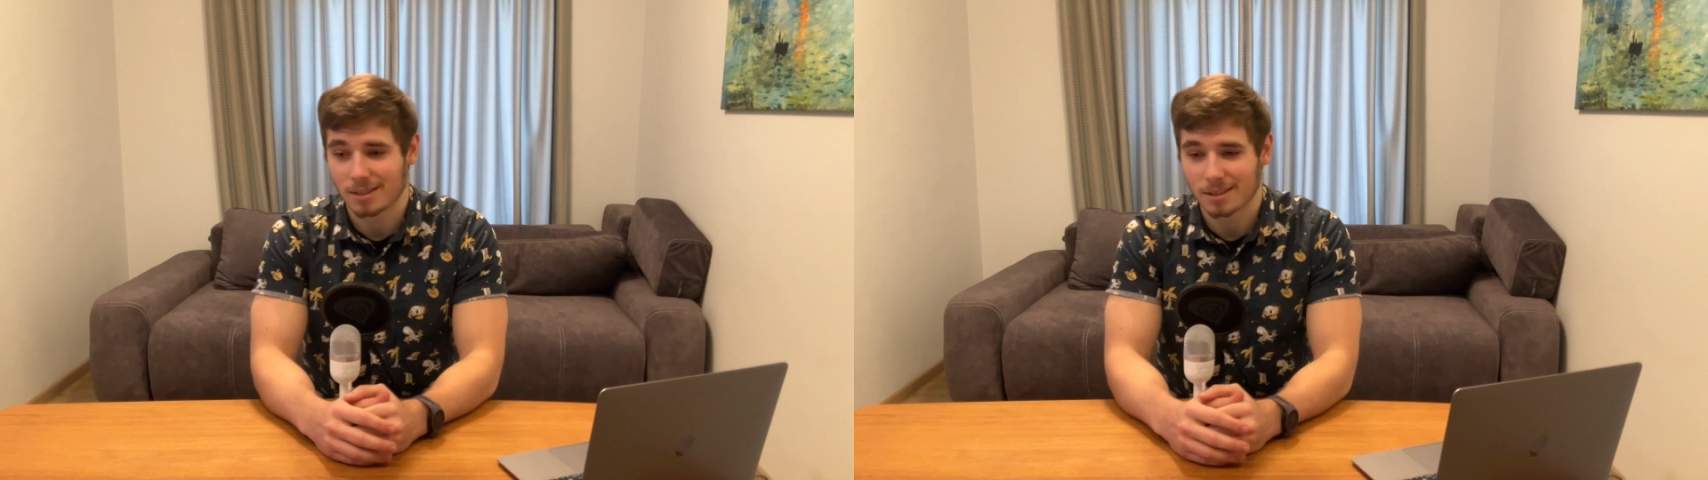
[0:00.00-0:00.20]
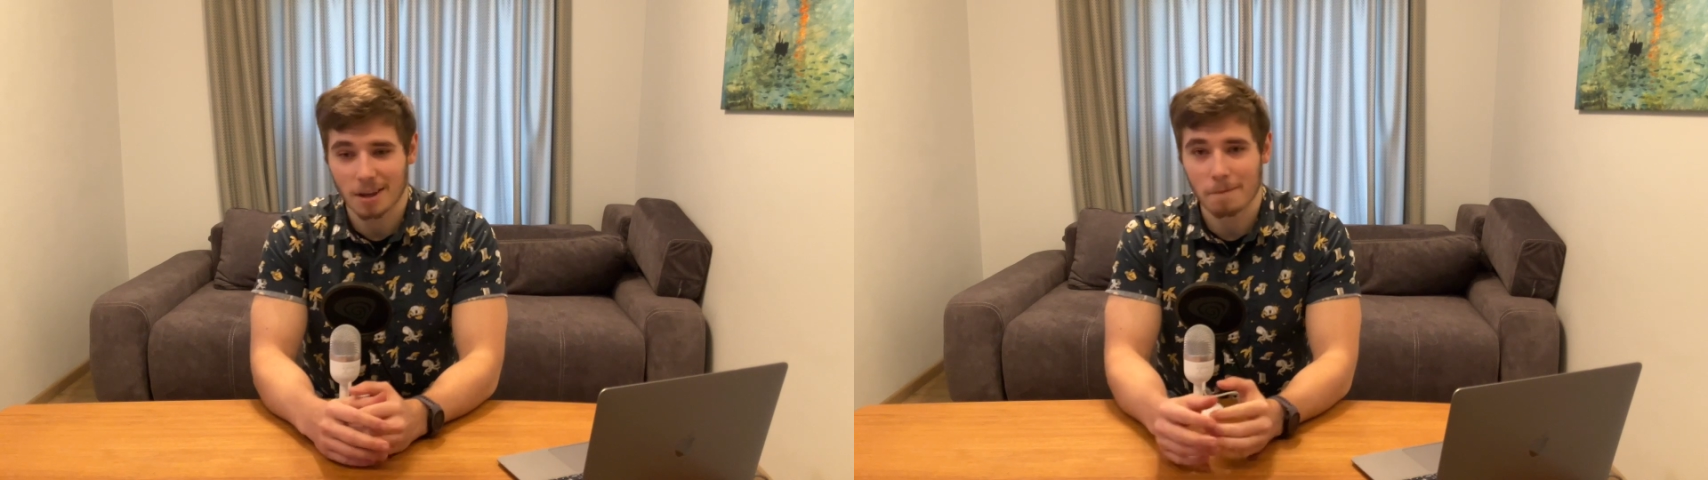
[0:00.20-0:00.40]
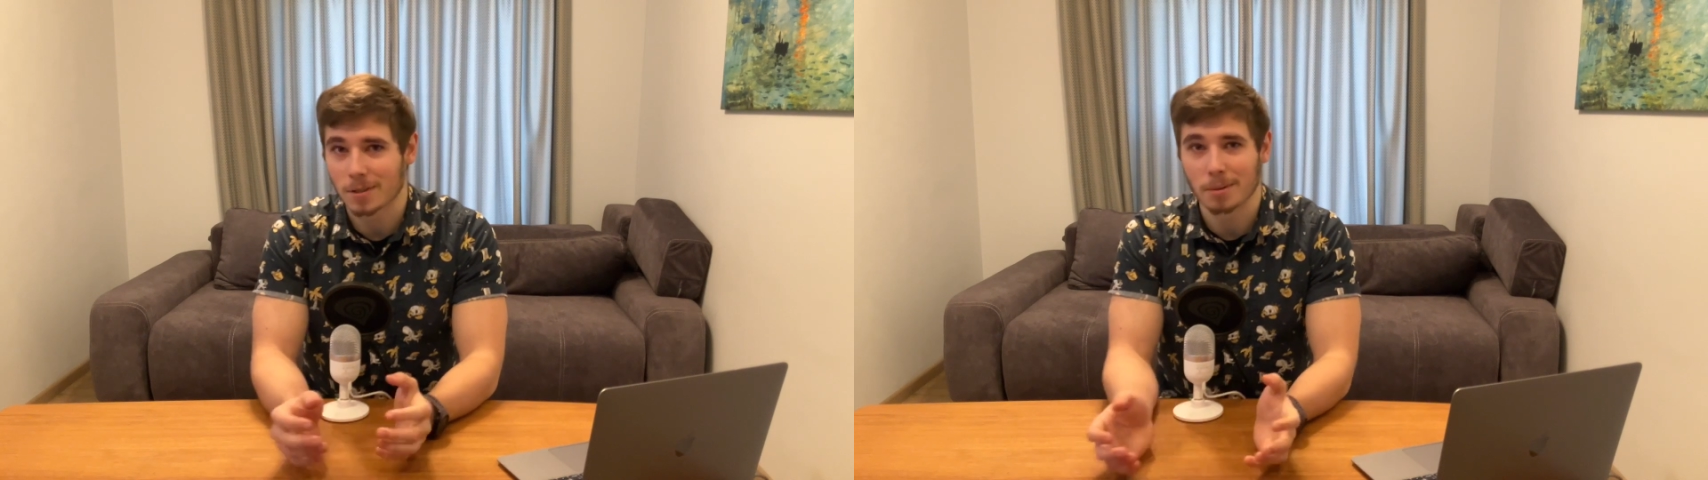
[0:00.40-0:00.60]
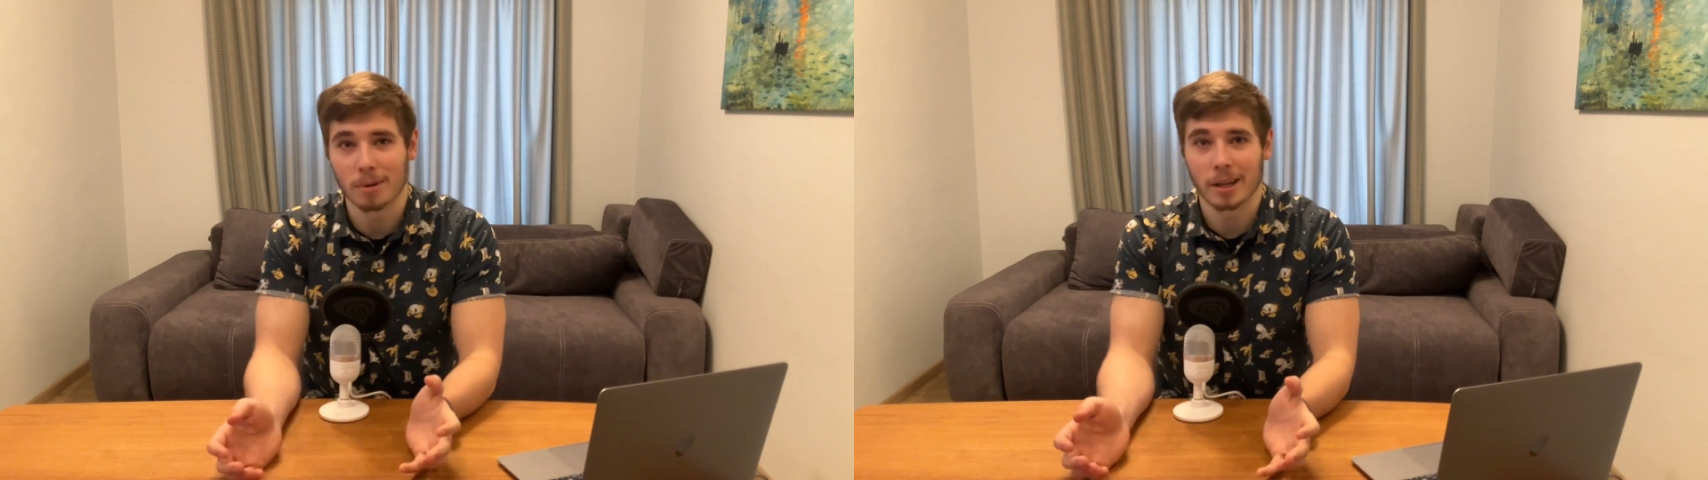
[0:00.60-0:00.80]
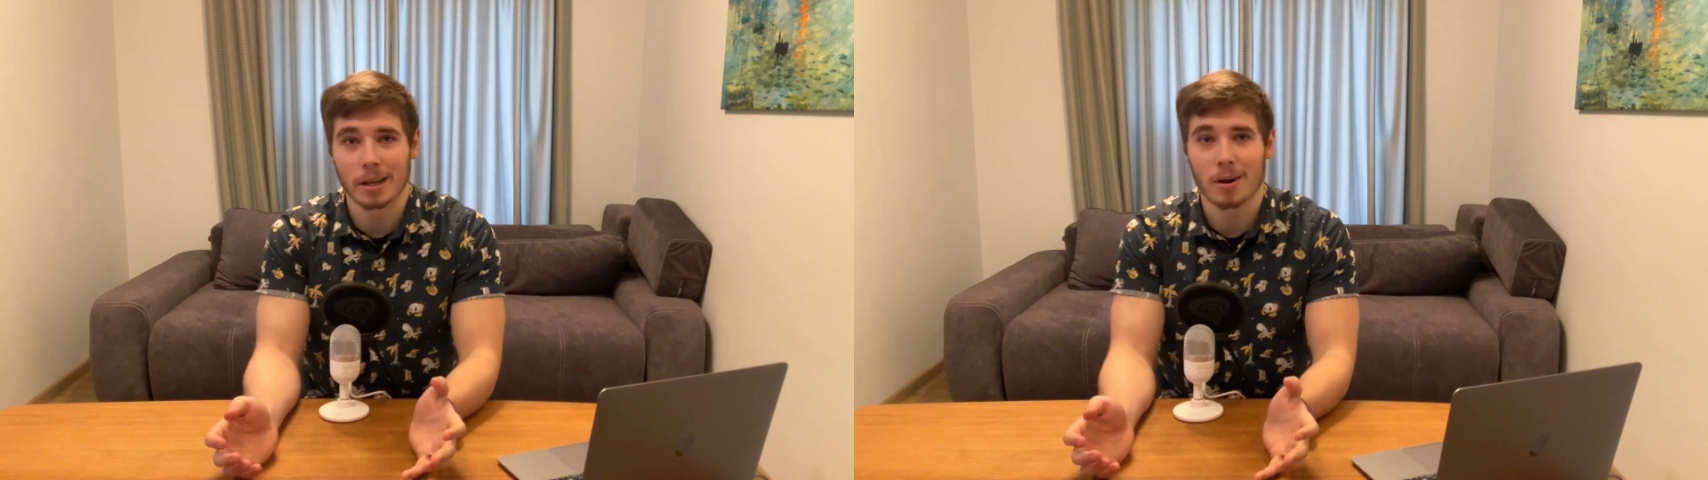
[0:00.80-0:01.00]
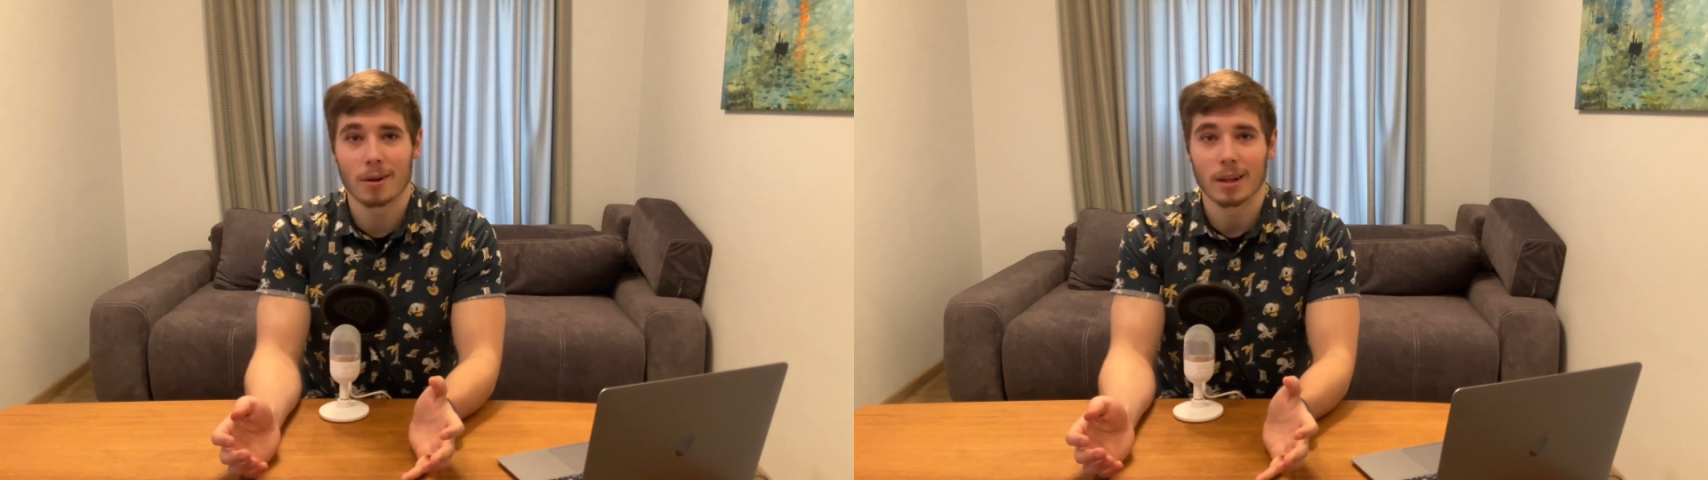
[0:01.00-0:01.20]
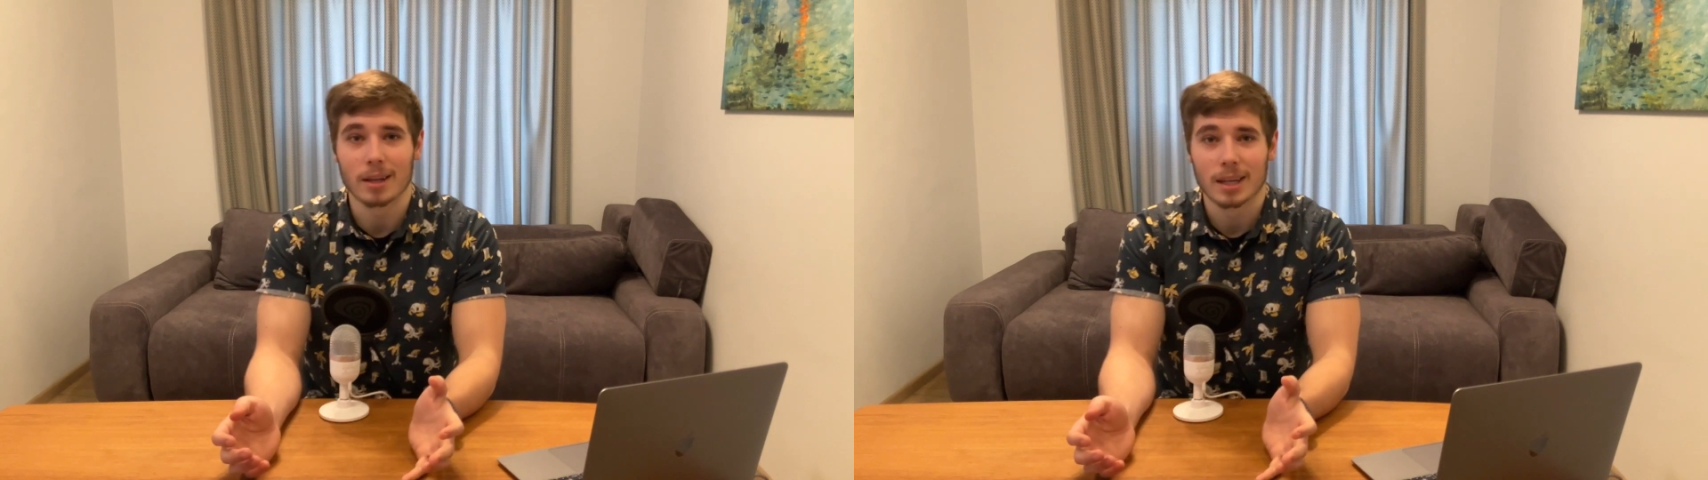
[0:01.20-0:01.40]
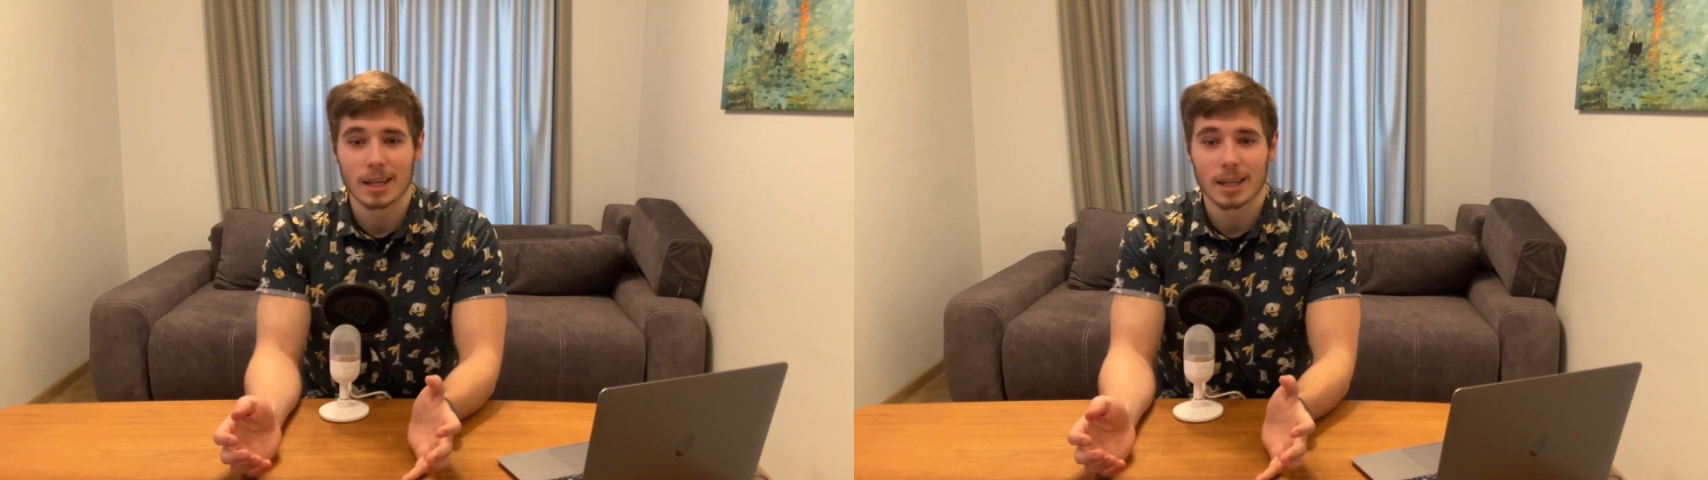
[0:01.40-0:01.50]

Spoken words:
comfortable at all.